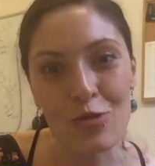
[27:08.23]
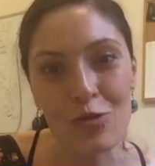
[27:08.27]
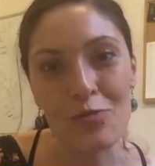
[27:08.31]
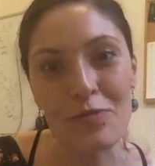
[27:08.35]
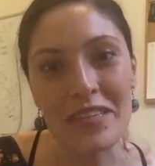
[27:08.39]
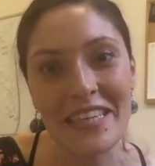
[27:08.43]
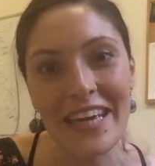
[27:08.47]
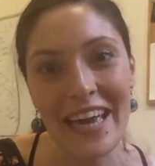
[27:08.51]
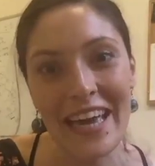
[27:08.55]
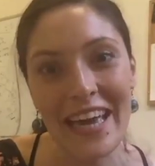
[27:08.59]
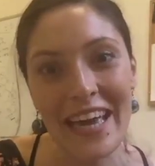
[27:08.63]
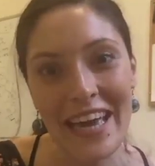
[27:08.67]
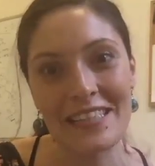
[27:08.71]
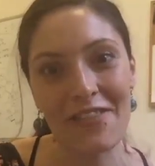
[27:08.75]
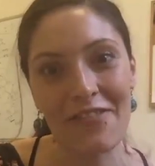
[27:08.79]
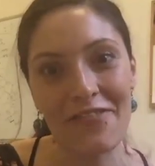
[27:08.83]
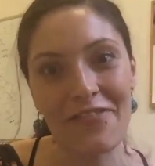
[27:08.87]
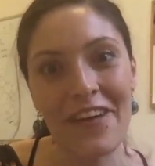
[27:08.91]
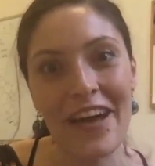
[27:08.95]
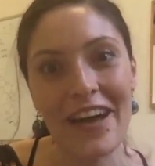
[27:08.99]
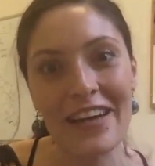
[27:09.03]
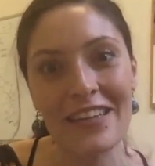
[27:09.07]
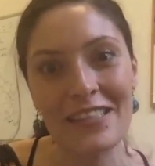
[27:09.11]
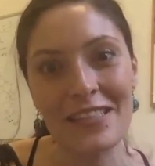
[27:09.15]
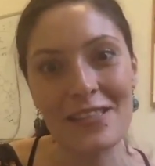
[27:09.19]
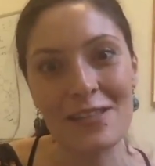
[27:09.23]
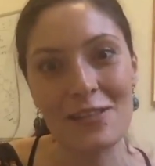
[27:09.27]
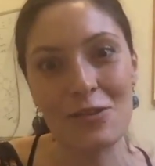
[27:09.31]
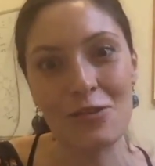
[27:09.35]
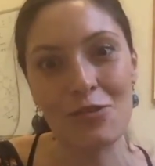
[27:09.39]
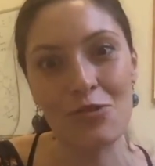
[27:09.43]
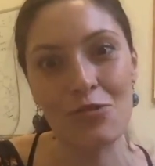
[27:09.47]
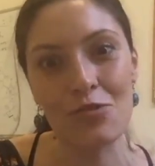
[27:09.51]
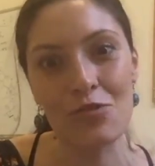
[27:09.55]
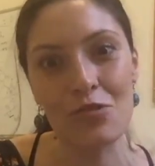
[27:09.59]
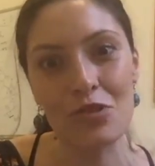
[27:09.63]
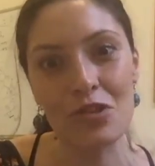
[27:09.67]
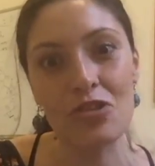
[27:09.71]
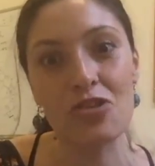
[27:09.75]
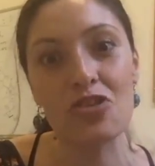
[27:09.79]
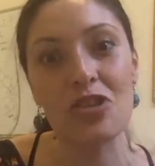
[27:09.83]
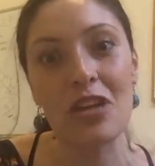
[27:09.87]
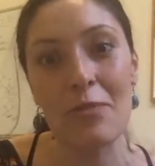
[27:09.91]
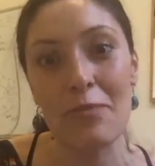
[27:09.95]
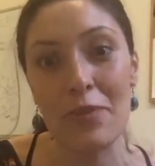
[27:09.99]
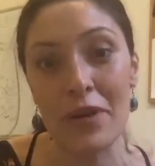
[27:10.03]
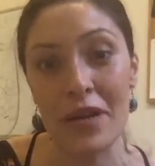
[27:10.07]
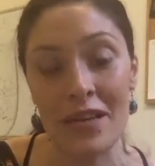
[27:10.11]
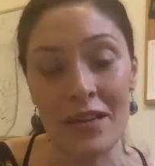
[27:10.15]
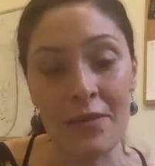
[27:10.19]
mitigate these effects
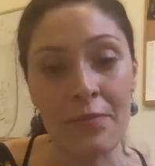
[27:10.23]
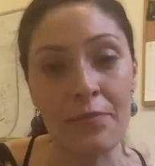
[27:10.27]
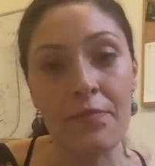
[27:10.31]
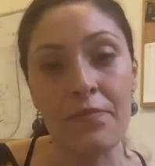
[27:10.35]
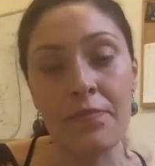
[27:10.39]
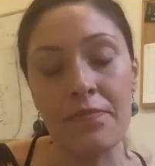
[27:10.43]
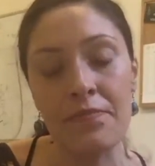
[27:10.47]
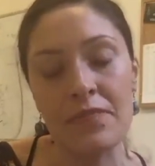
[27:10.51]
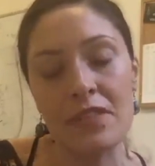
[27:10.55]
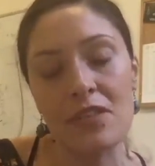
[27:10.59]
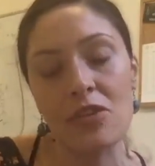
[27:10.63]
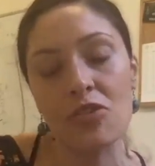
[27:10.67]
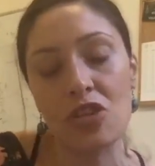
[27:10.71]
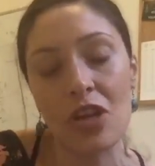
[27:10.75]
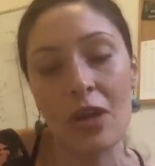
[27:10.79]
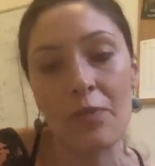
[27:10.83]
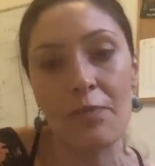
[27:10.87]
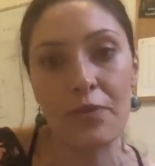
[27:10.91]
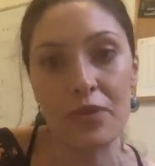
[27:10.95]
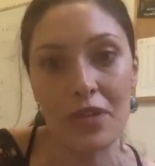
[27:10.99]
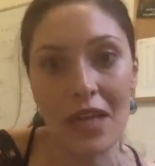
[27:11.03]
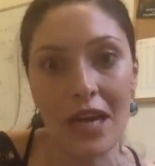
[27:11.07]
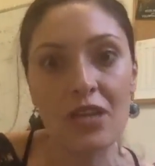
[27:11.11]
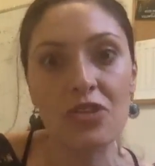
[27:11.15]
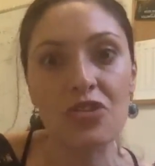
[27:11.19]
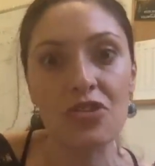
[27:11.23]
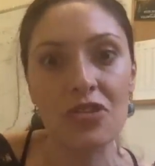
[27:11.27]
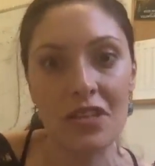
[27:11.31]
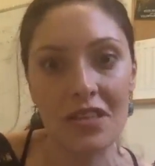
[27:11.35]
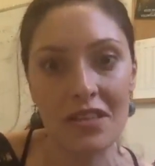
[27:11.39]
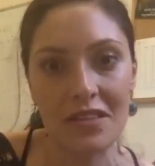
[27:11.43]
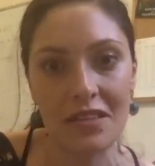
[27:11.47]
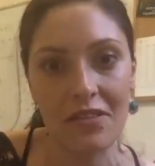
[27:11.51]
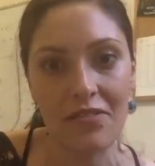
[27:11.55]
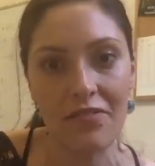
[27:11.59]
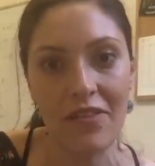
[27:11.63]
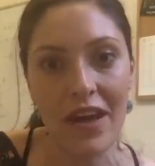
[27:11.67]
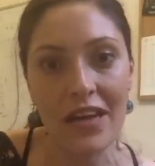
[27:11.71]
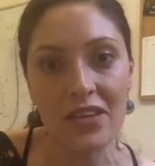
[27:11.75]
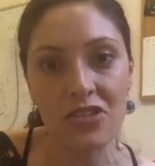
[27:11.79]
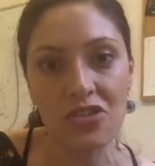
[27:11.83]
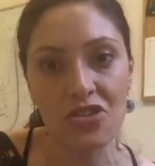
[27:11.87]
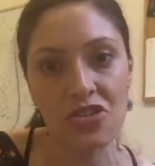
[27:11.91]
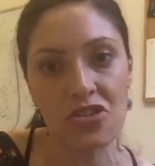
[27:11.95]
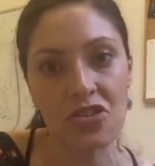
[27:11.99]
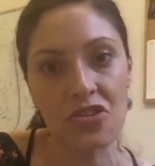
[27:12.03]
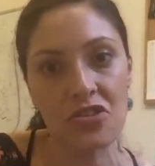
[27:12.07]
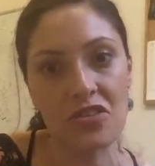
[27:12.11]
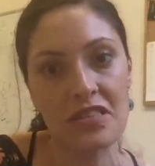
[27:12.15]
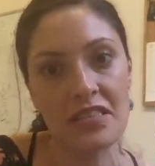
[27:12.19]
through social protection
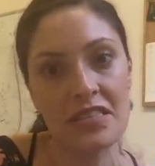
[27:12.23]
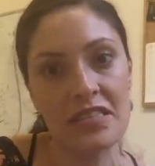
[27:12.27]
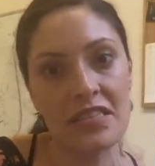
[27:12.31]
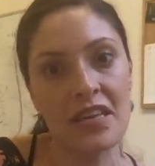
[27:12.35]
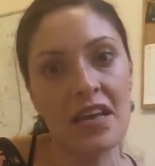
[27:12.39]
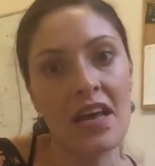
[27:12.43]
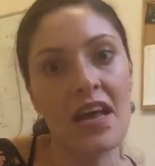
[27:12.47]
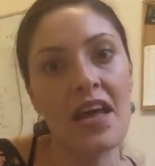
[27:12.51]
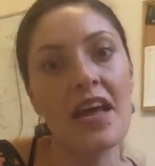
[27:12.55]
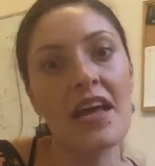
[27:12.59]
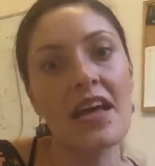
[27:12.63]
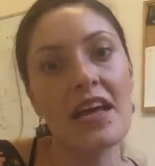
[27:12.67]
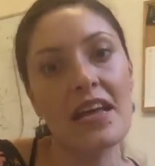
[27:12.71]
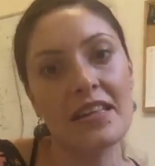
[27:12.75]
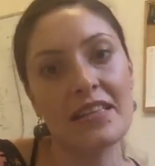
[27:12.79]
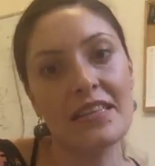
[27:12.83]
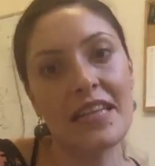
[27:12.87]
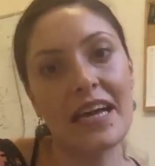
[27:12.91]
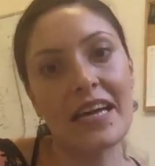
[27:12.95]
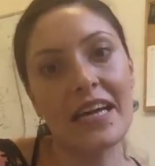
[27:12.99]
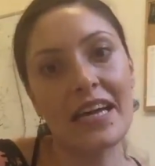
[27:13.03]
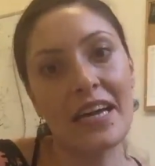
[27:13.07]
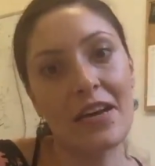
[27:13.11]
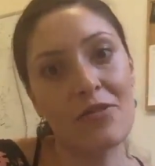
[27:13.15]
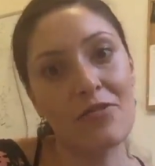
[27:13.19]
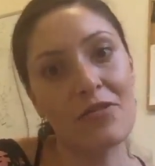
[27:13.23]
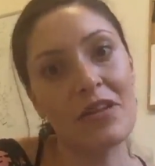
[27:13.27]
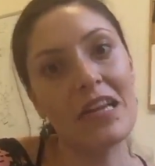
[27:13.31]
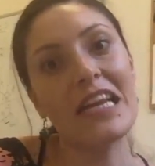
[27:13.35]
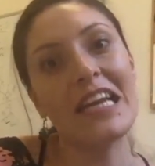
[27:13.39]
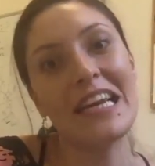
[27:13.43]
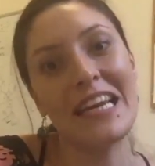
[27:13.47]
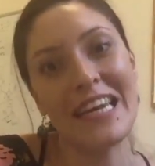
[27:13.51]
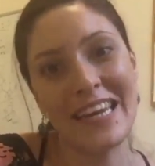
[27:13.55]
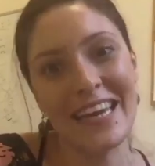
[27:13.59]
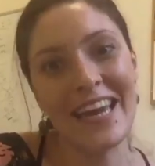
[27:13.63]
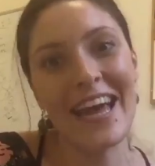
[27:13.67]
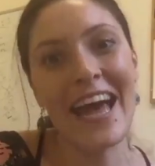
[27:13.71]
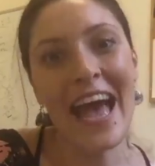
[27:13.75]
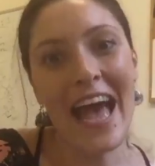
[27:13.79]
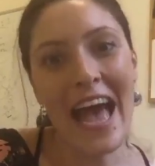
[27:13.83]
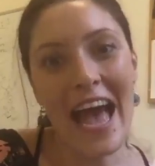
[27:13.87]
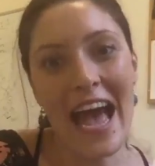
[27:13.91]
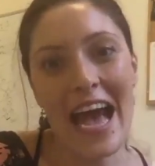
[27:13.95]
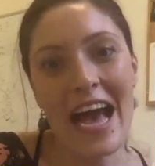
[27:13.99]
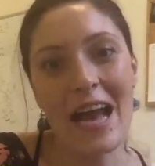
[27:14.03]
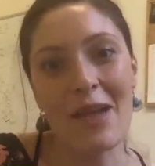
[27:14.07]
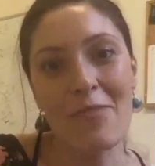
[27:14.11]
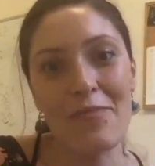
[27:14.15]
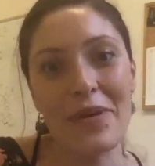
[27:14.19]
interventions that can really
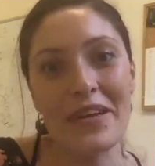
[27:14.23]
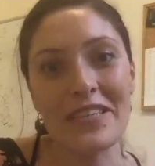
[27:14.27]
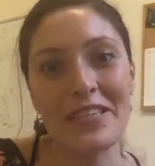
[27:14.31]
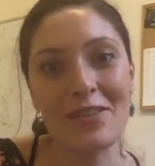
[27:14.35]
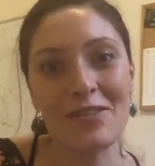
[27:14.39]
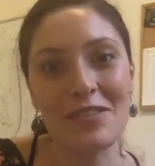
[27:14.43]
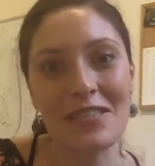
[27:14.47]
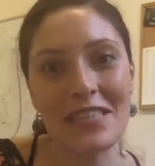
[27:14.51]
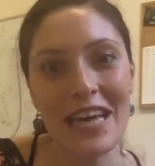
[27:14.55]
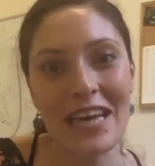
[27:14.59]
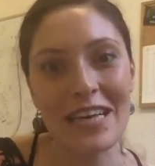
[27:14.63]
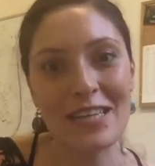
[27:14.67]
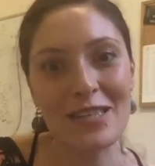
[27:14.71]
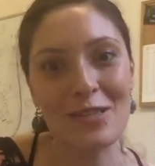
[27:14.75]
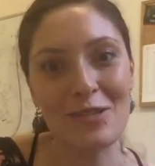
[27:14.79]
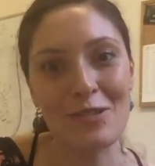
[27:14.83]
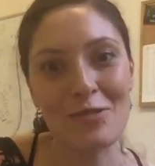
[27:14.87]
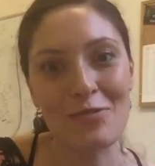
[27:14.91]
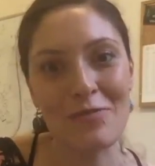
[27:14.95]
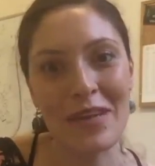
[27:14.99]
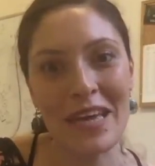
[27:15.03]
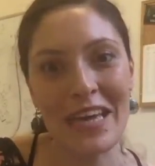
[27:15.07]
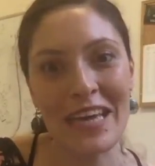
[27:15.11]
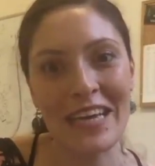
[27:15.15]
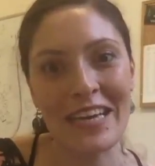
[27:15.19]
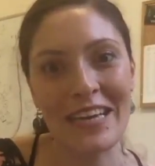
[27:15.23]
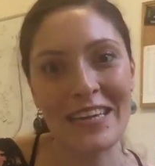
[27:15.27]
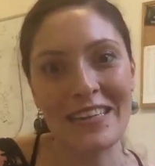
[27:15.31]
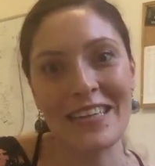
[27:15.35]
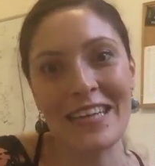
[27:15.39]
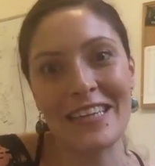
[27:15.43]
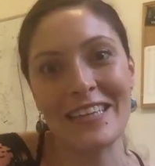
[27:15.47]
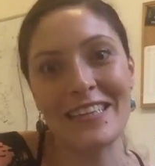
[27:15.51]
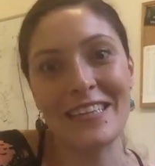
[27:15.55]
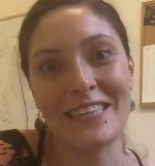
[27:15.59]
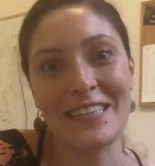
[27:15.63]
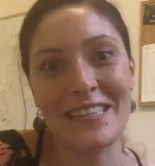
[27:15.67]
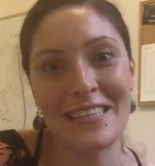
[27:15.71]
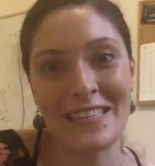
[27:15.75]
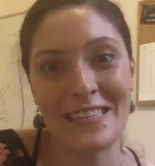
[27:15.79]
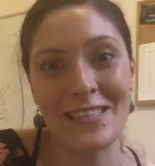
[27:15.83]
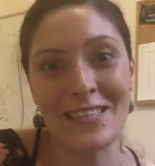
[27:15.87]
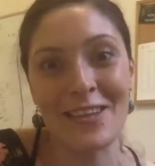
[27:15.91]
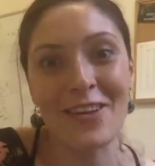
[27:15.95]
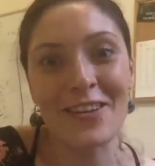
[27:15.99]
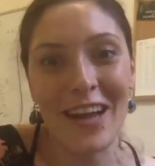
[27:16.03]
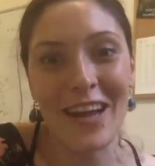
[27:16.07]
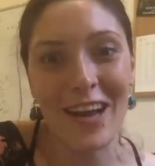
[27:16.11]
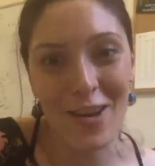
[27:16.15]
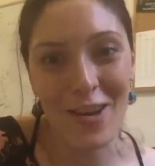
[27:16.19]
help, as you said, to make that this is
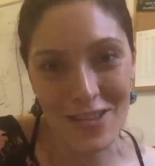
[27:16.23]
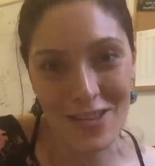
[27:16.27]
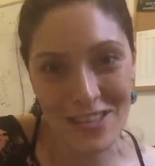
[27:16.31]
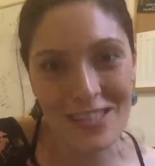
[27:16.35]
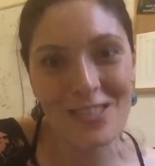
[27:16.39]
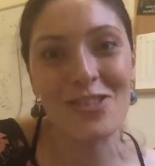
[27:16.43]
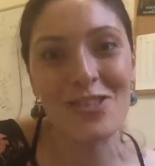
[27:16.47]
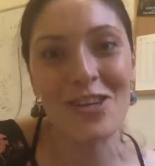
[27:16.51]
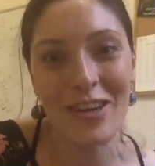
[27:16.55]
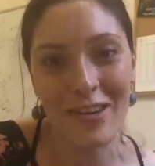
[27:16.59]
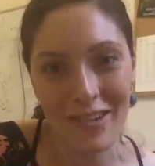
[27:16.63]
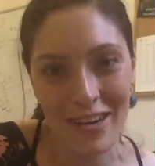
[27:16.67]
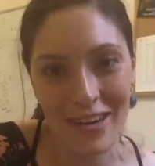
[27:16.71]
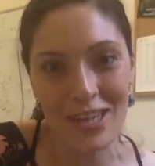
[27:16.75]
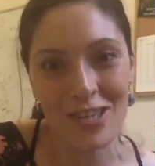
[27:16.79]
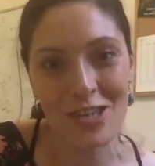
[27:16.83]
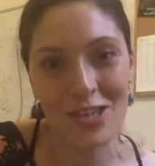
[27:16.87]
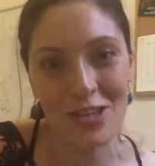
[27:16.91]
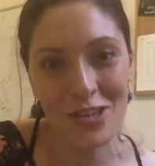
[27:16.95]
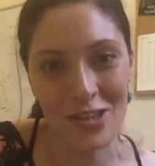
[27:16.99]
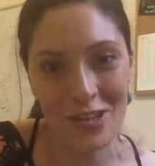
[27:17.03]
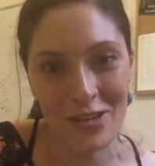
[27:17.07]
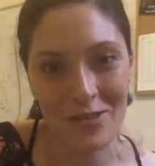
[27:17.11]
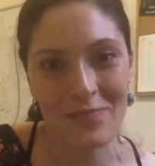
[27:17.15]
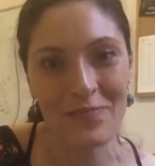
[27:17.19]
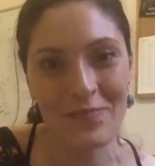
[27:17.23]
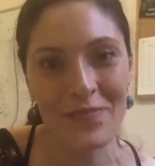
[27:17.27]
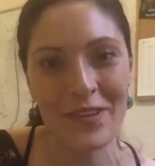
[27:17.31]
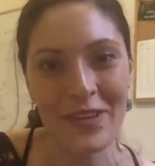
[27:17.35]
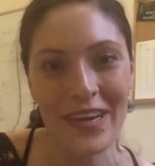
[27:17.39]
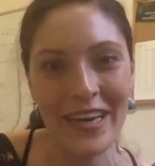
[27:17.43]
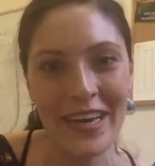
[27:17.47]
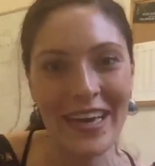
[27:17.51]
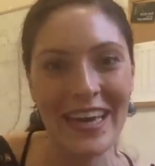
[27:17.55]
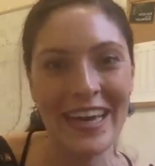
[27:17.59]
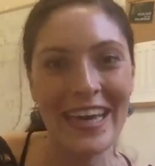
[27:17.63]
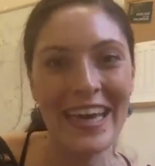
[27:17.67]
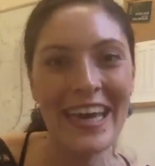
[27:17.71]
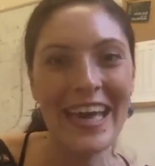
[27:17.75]
not a lost generation. Okay.